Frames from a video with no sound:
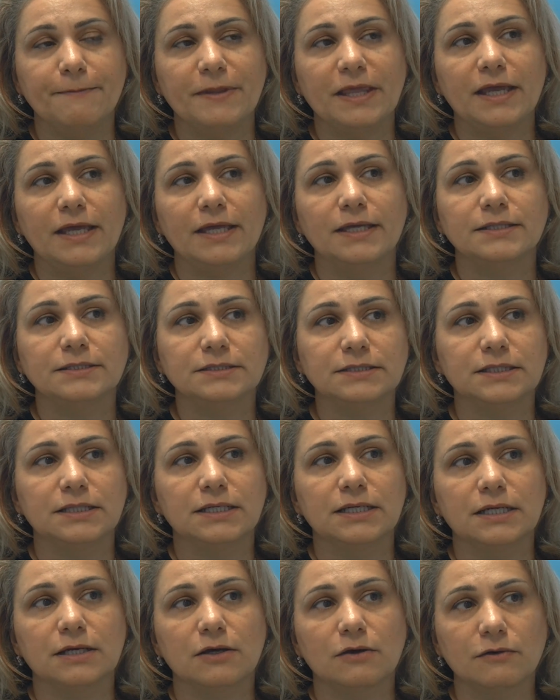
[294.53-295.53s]
and
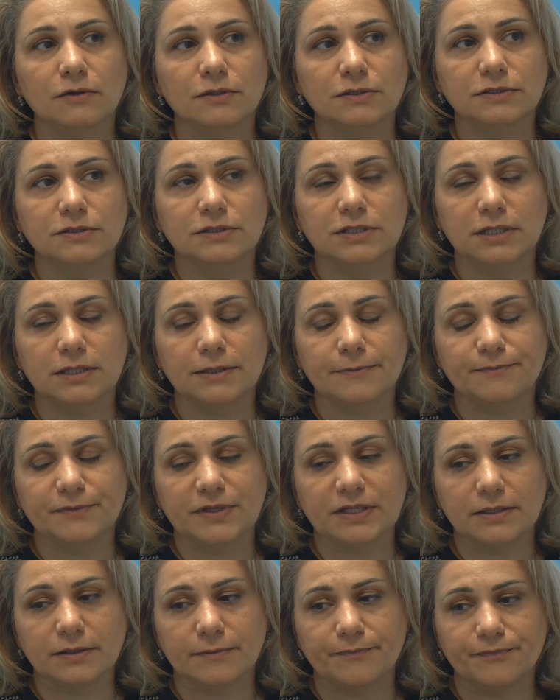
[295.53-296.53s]
the
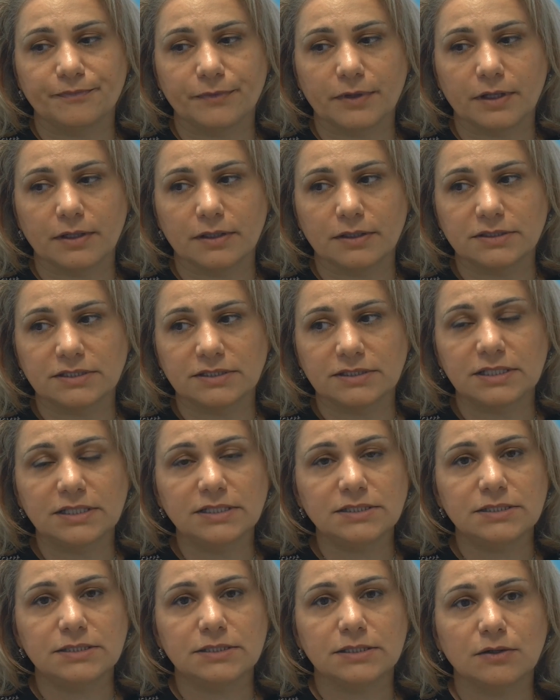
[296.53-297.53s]

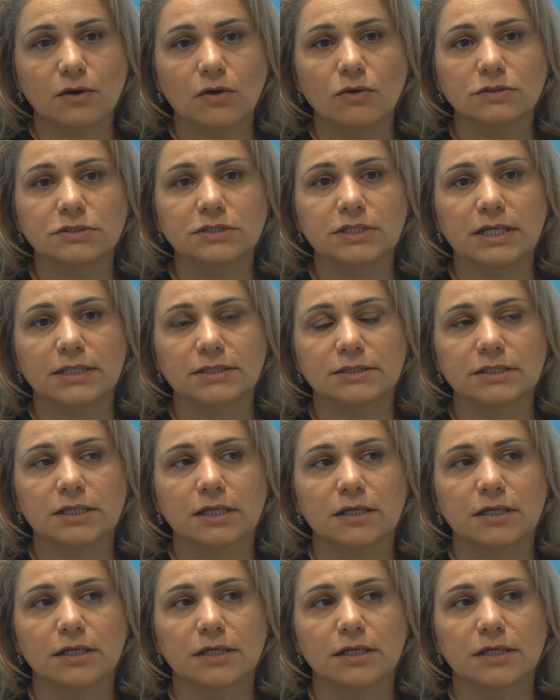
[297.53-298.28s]
cyst content